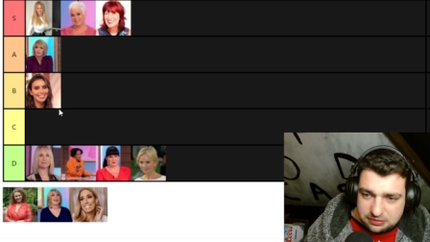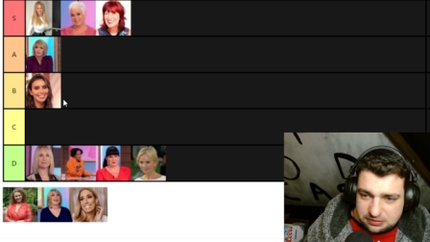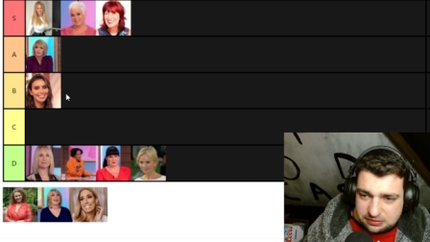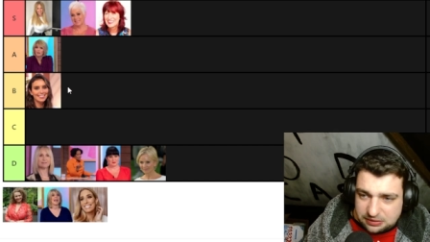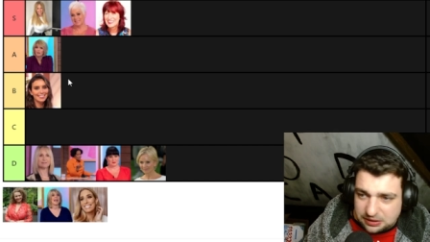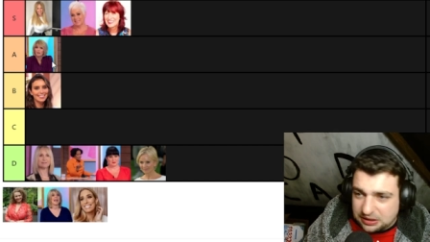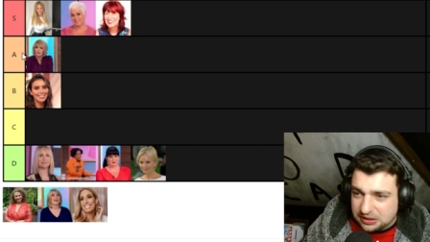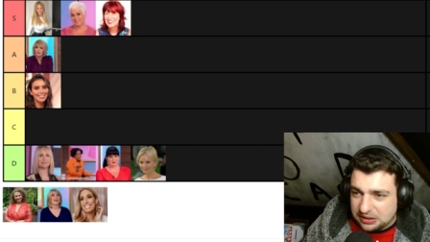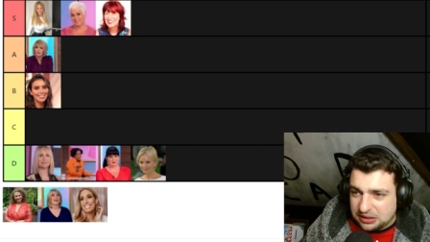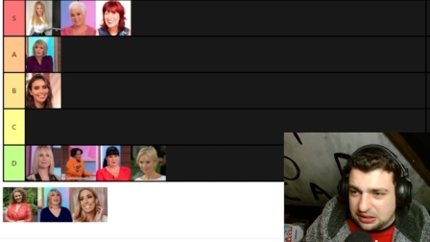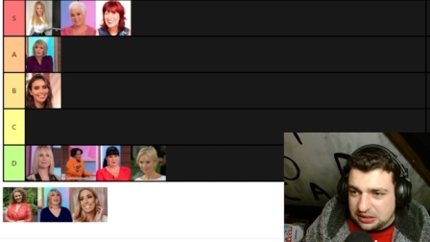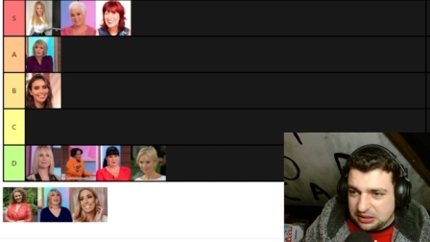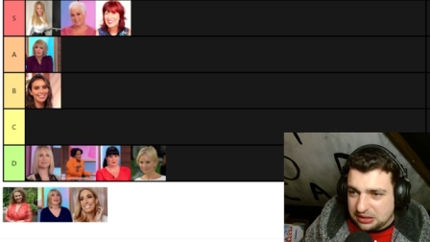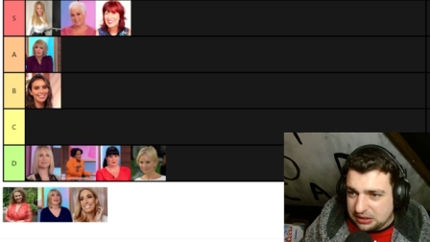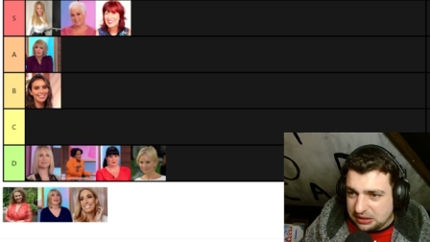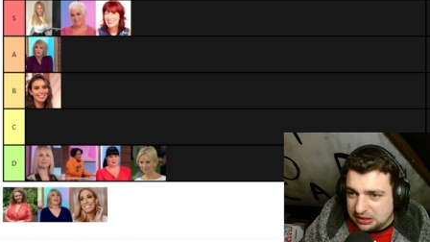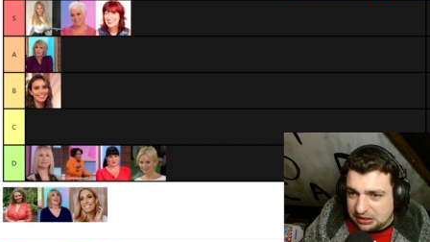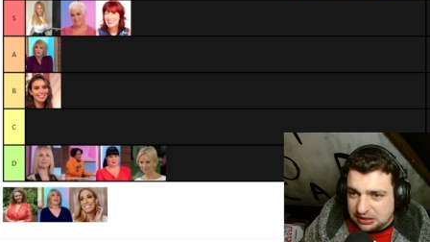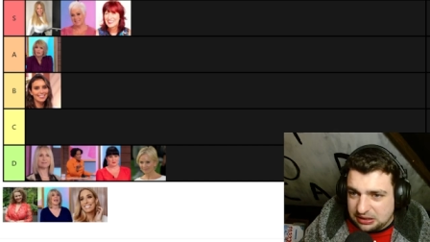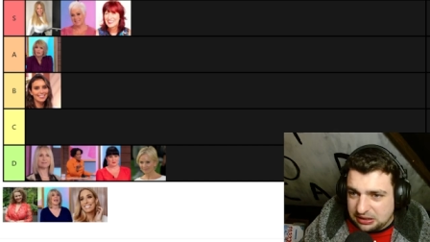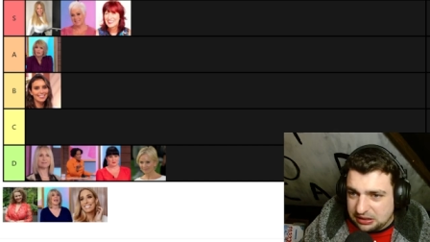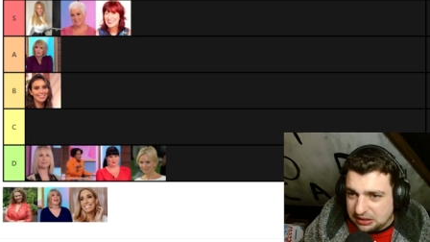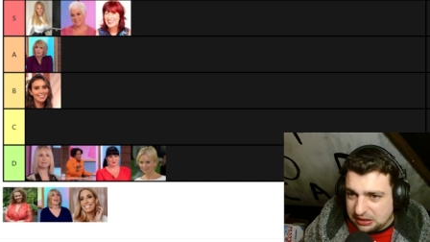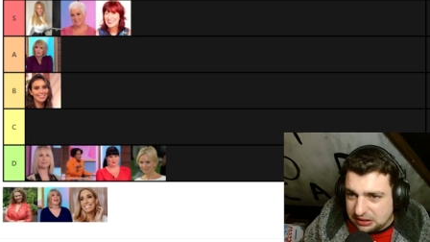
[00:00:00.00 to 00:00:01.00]

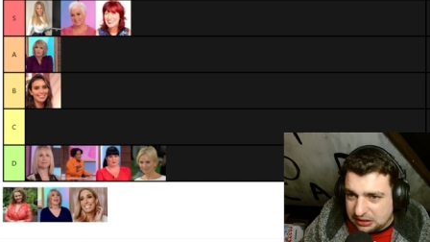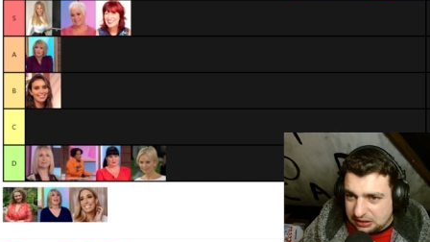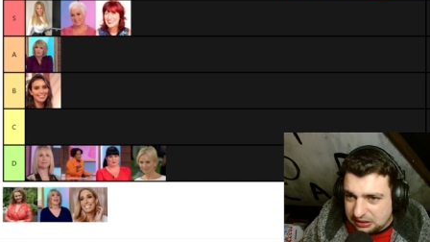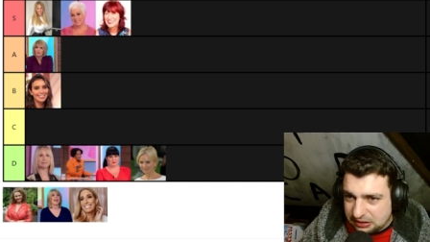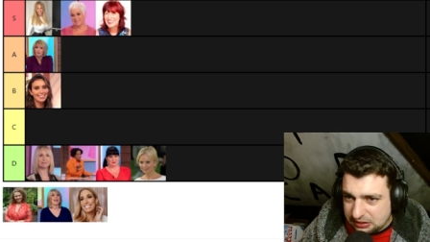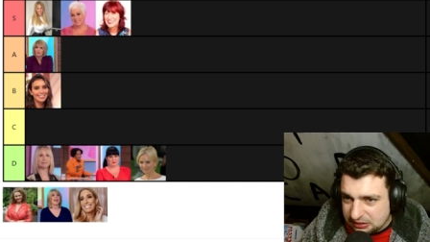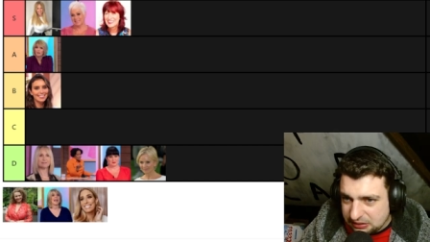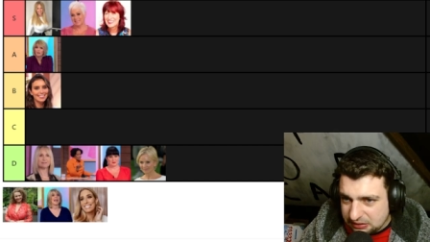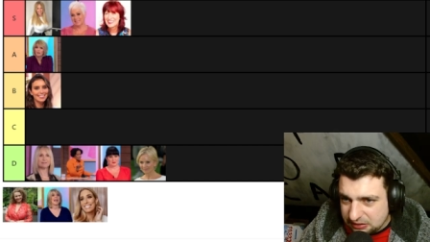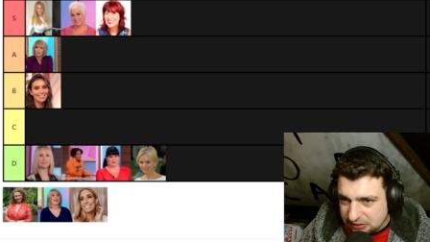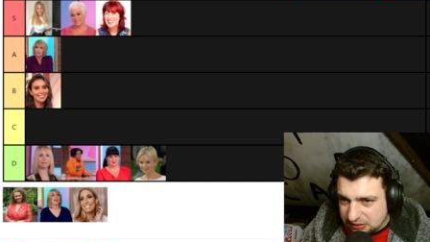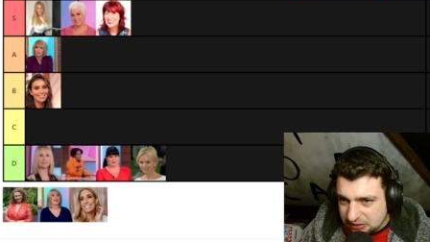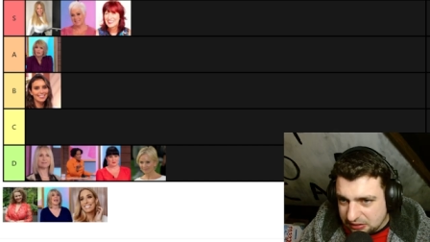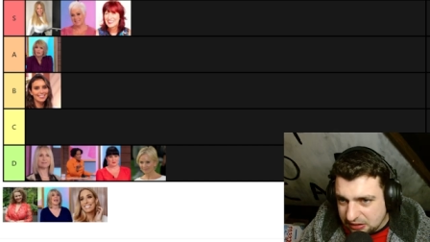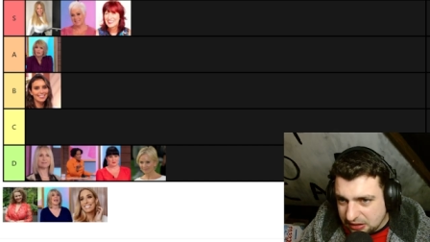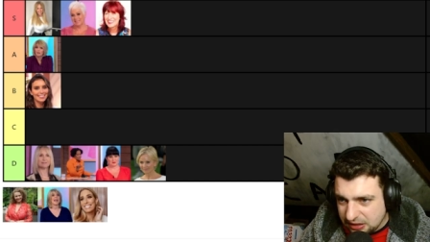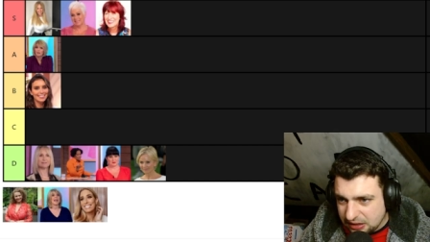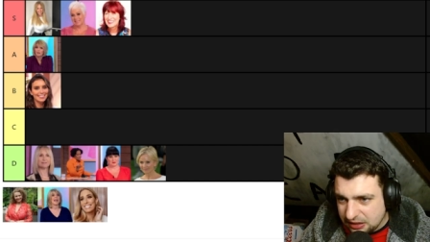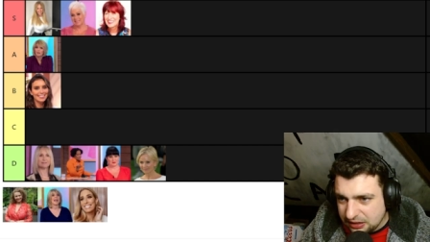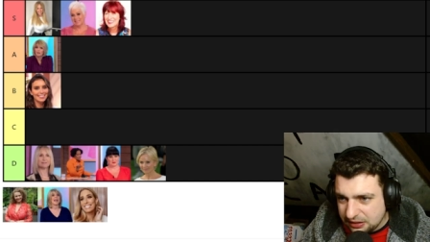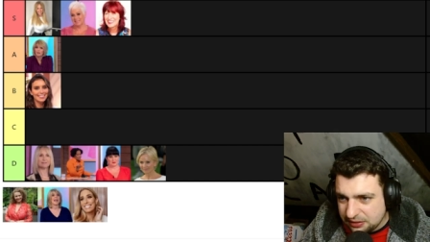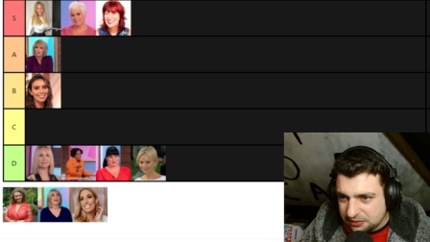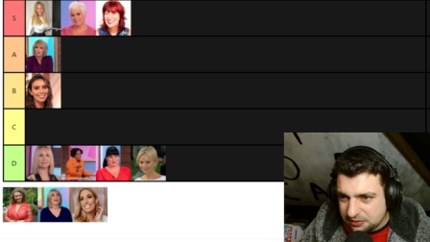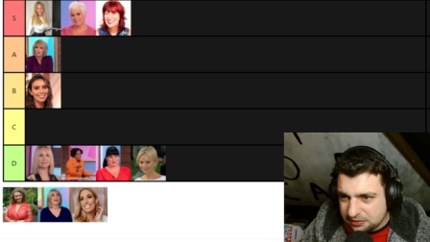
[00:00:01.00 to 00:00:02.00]
It's
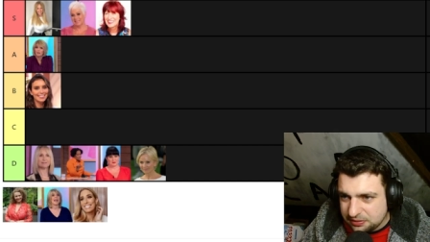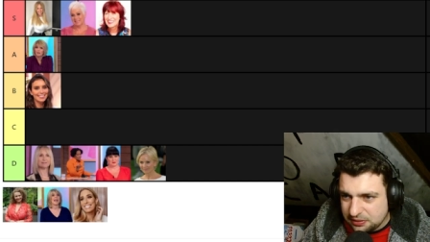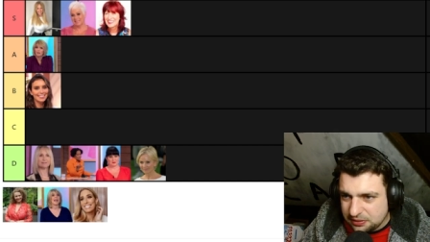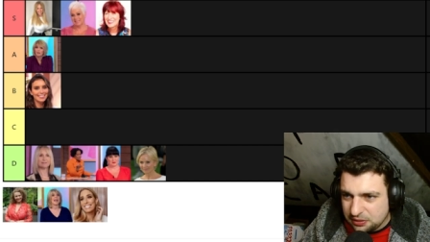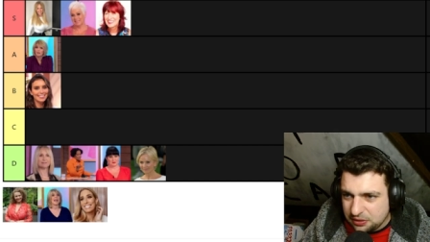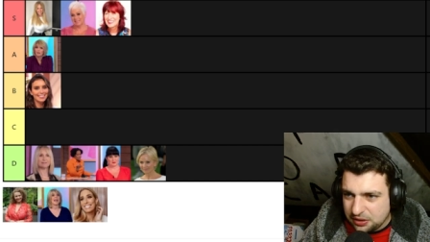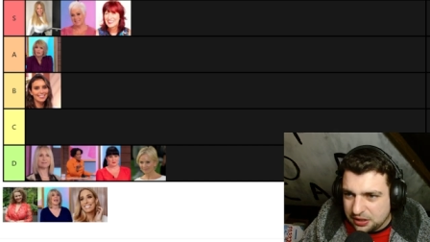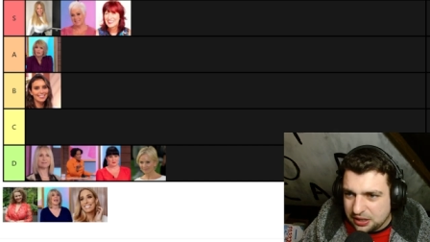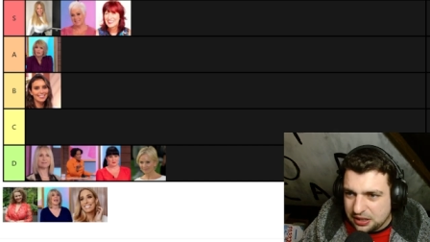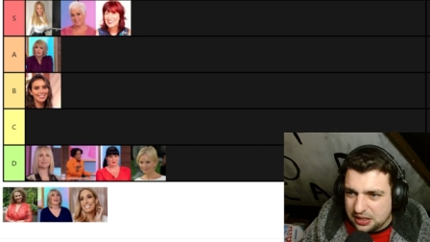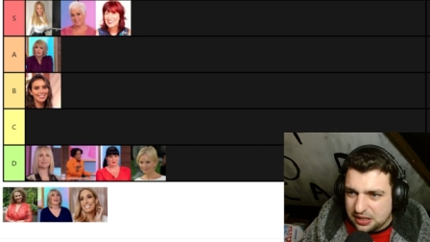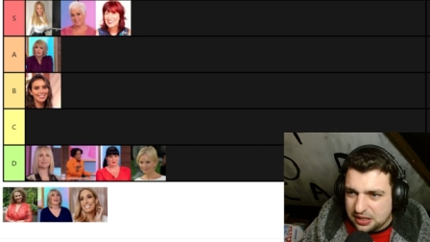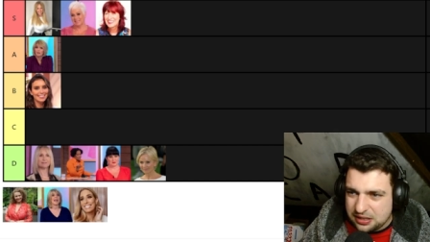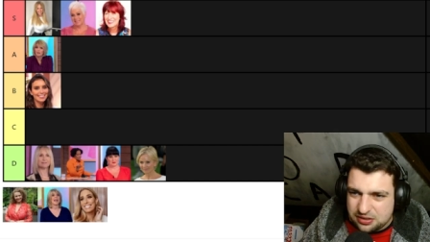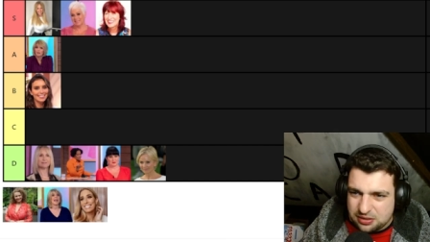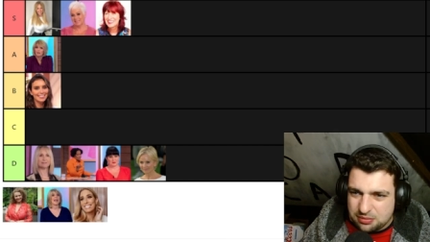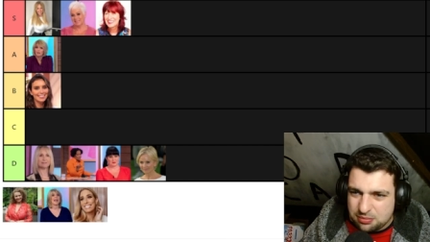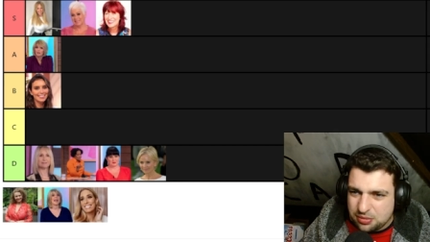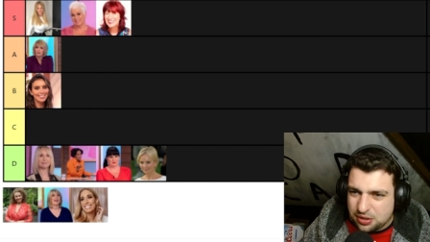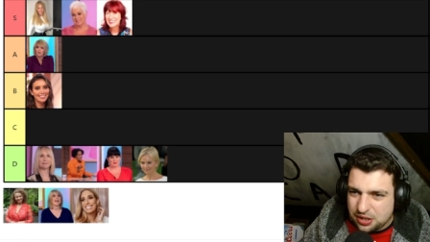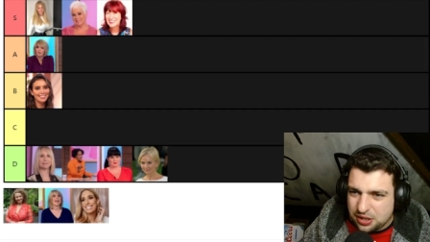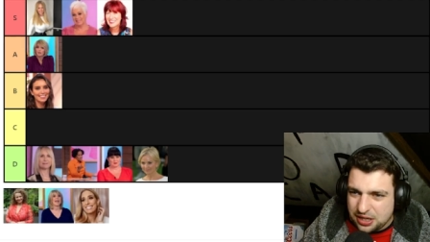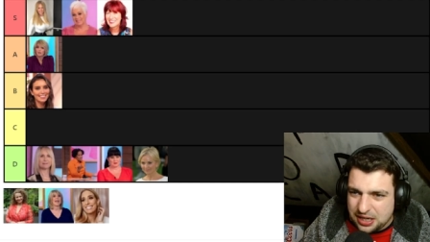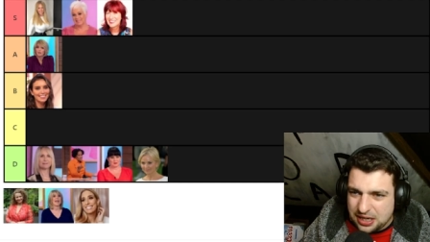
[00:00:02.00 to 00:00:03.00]
like fucking give a
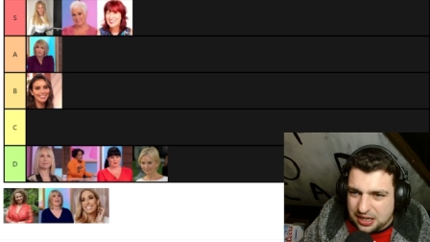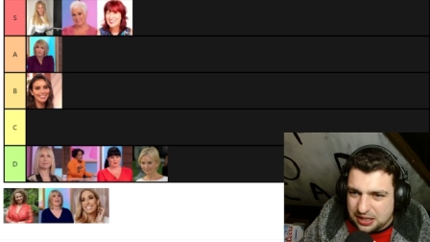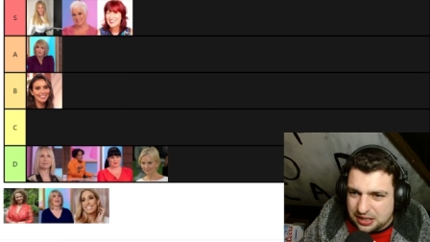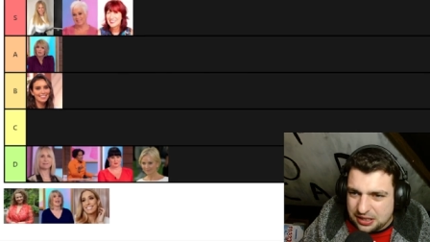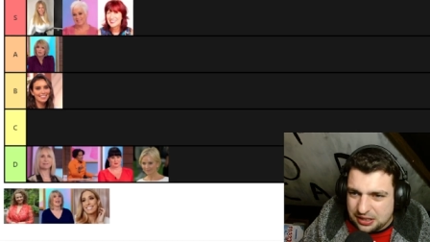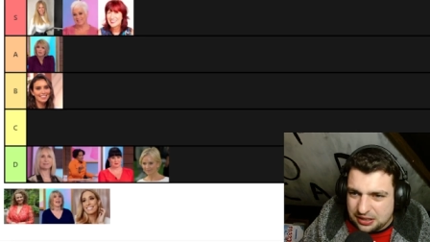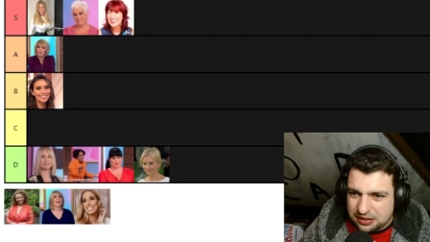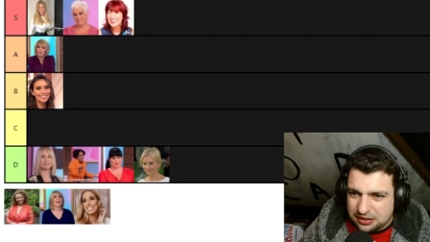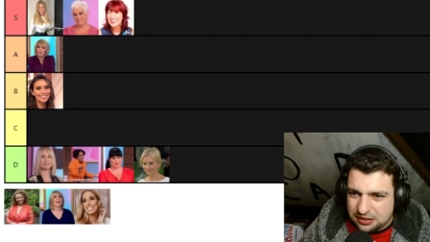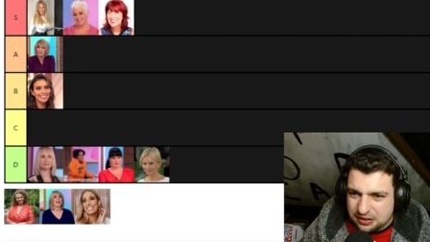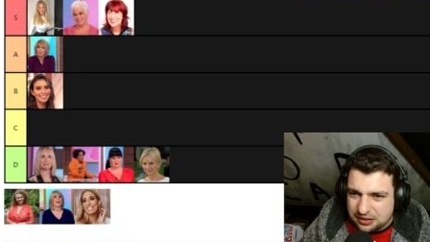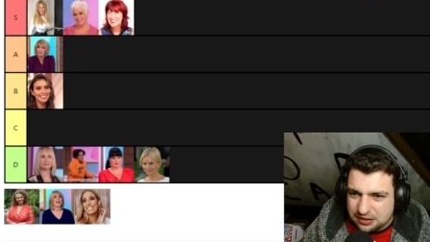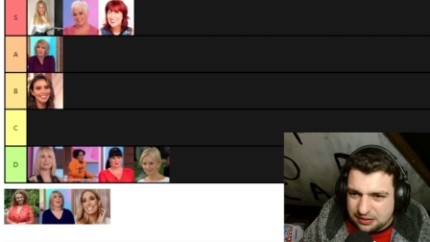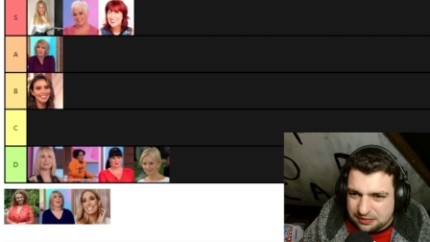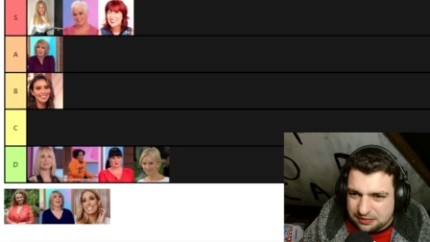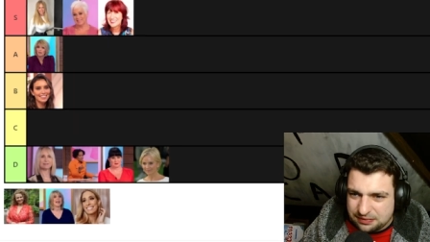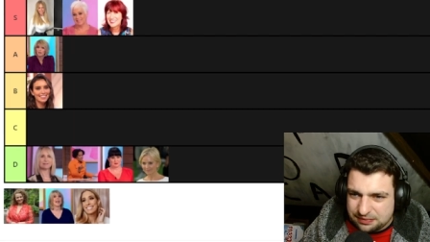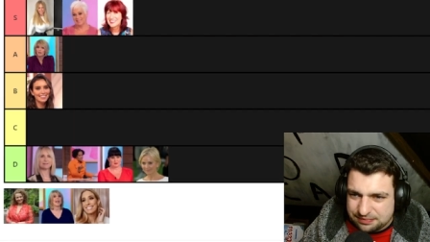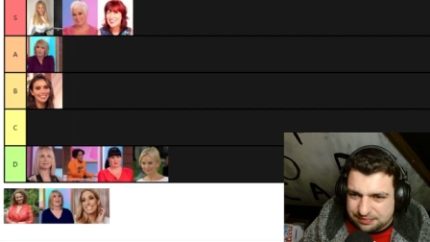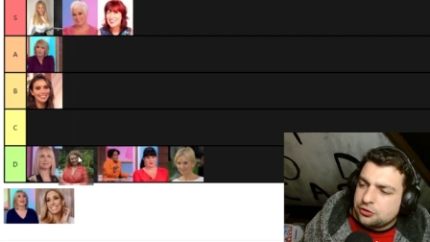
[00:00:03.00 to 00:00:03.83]
break, you know.